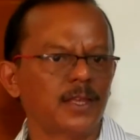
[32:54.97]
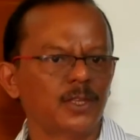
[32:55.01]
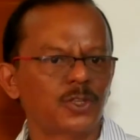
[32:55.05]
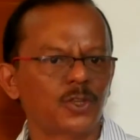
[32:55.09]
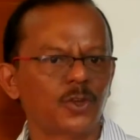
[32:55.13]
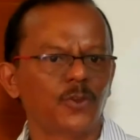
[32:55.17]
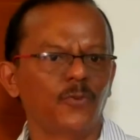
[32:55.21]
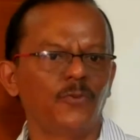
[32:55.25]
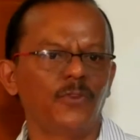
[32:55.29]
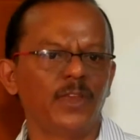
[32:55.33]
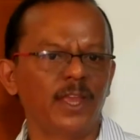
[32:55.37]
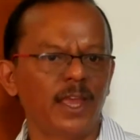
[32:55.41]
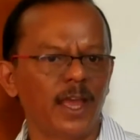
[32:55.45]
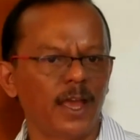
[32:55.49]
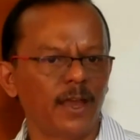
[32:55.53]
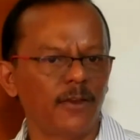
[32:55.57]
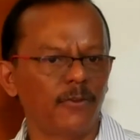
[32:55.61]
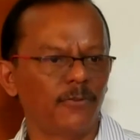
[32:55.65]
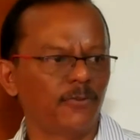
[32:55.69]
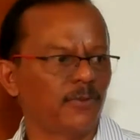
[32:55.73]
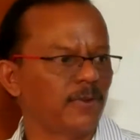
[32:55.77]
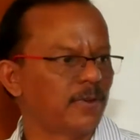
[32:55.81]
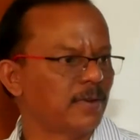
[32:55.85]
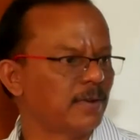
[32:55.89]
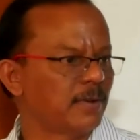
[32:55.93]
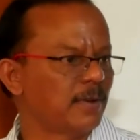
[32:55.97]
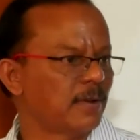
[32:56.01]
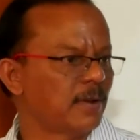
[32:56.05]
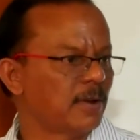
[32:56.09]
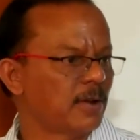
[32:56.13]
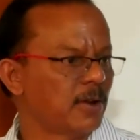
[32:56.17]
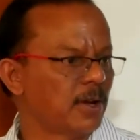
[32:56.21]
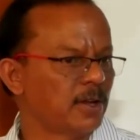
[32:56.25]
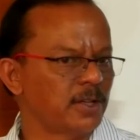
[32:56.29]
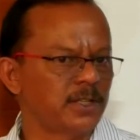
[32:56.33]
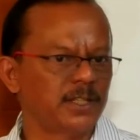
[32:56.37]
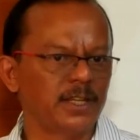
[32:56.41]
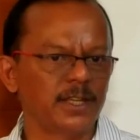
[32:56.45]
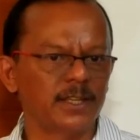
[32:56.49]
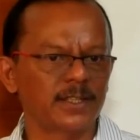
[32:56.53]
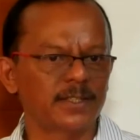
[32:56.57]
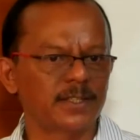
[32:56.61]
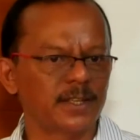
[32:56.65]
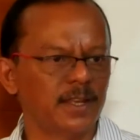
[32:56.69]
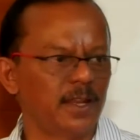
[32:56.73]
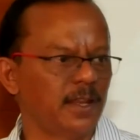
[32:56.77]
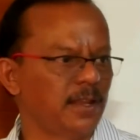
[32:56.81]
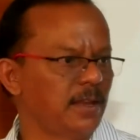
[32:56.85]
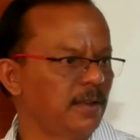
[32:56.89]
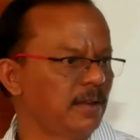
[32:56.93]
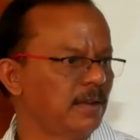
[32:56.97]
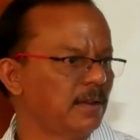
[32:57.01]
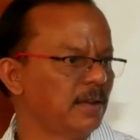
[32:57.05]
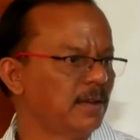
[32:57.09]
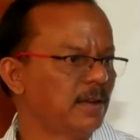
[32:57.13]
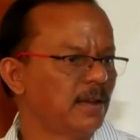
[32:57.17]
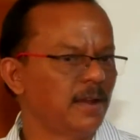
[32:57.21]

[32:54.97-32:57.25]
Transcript: So we have consciously